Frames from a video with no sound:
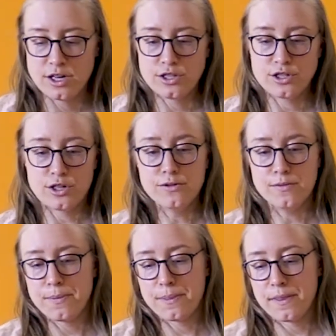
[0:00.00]
So
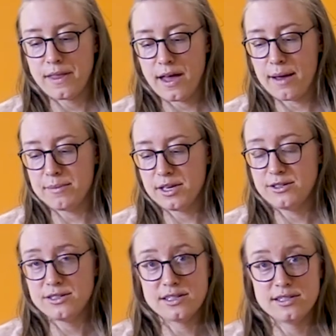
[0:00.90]
I'm going to
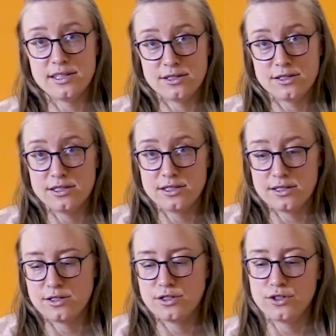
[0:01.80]
use the
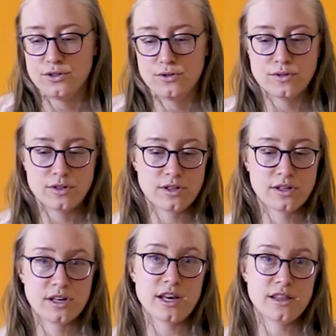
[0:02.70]
scissors to
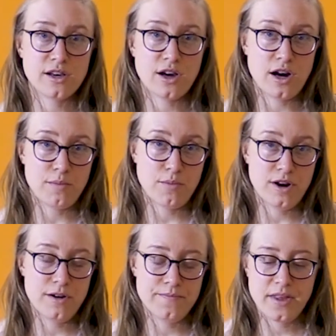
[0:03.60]
cut the
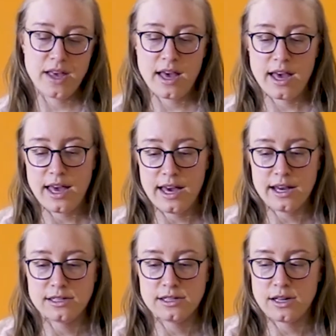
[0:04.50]
cardboard,
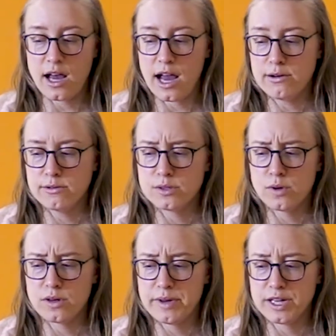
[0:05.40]
and I always
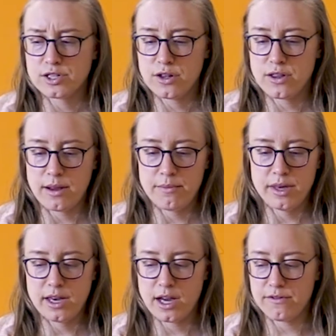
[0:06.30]
want to make sure that I'm
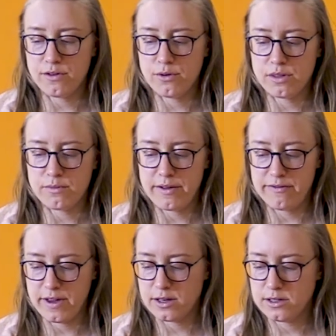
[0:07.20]
being careful with my
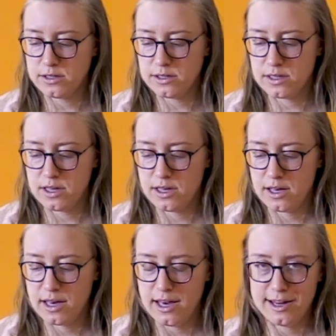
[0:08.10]
fingers,
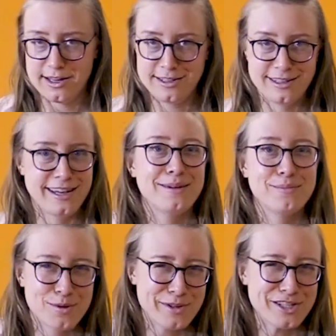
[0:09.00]
and getting
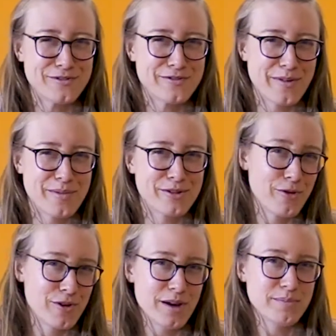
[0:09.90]
permission from a
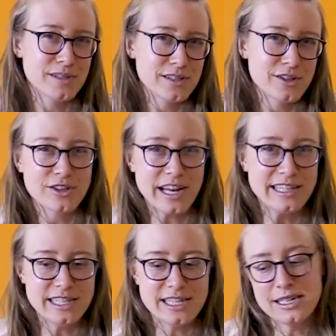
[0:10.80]
grown-up is a good
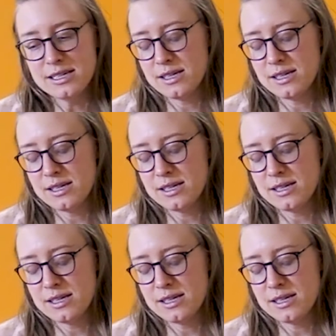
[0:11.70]
idea